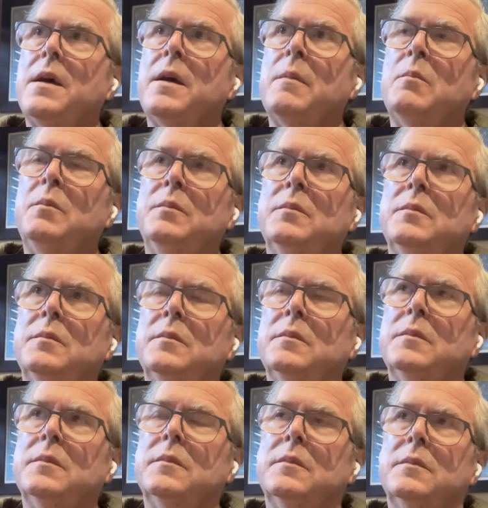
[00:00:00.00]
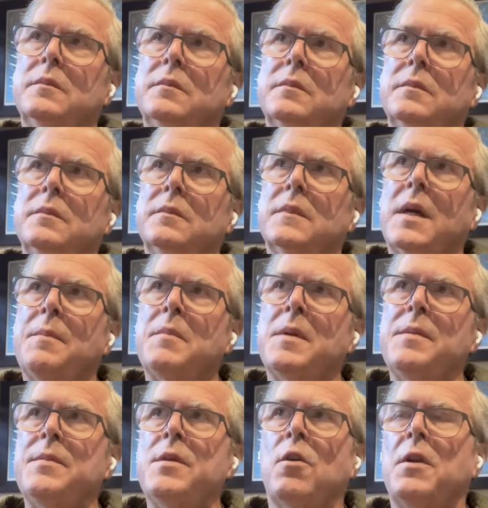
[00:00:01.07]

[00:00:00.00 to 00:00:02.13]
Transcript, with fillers: Um, I mean,